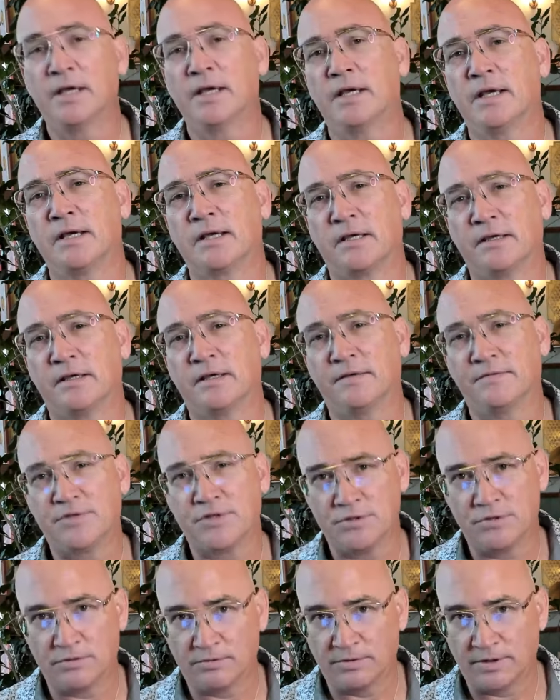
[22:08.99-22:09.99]
It gives
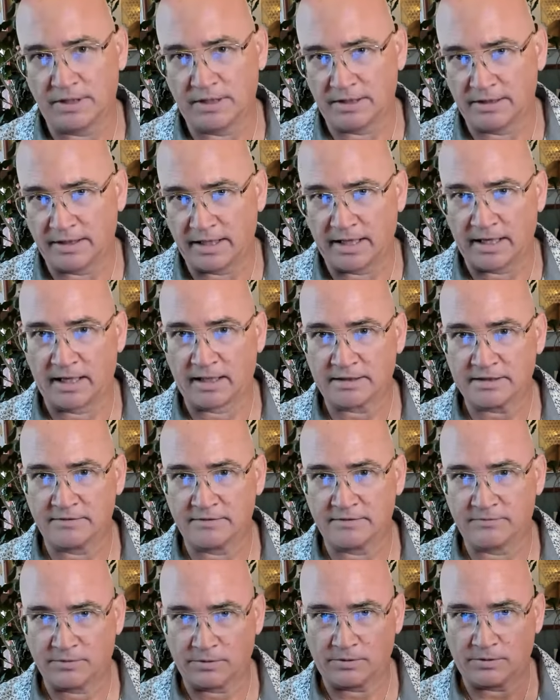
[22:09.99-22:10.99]
you an
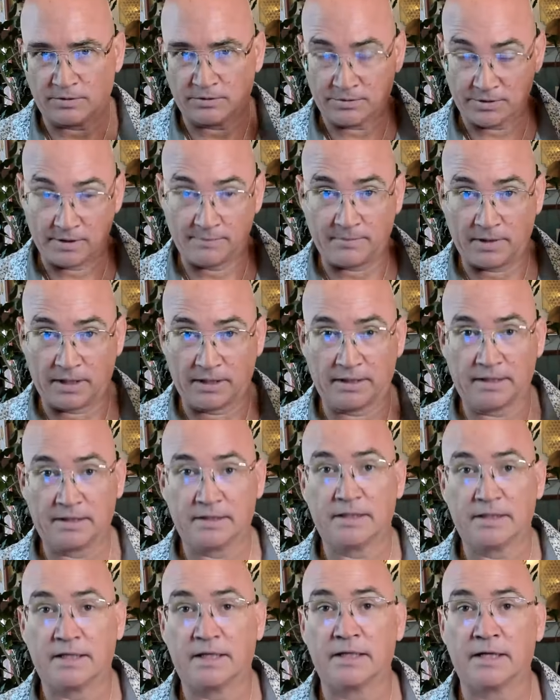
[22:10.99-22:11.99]
active role, the mind,
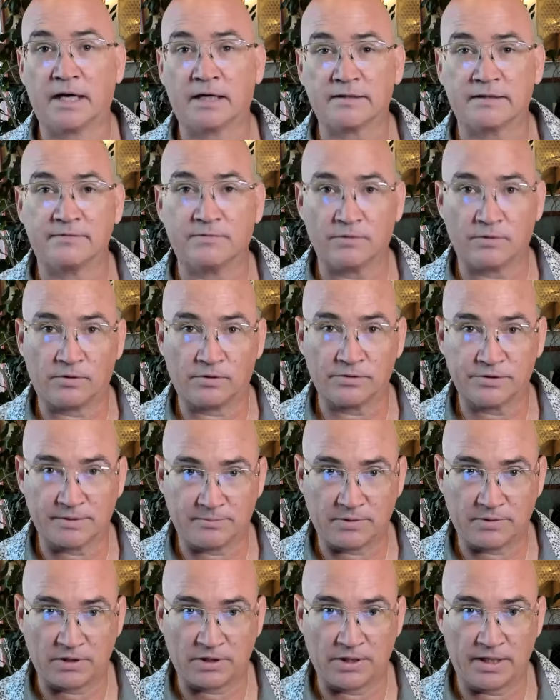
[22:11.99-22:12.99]
an active role to
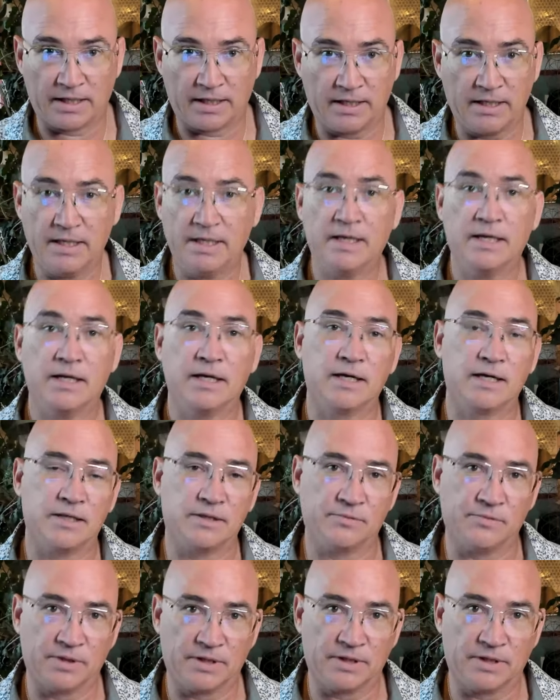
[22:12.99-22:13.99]
play in the
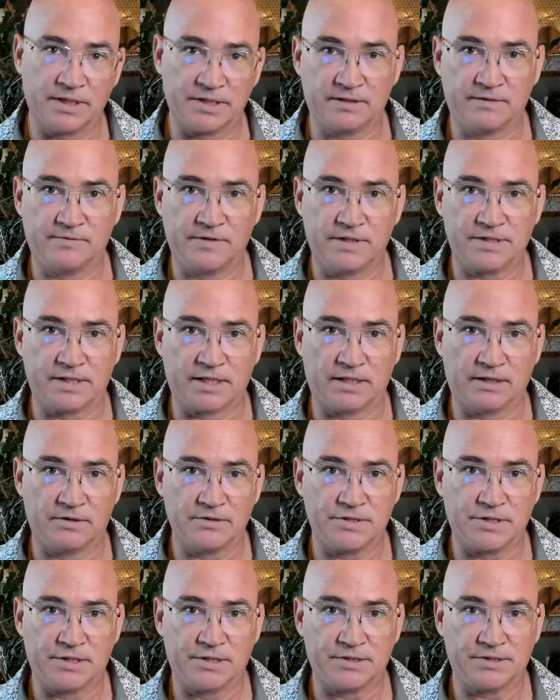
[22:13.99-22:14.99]
releasing of these
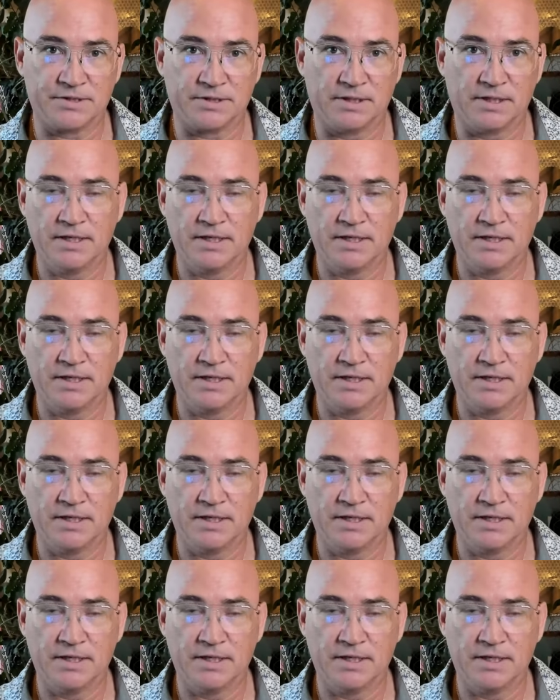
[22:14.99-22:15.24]
energies.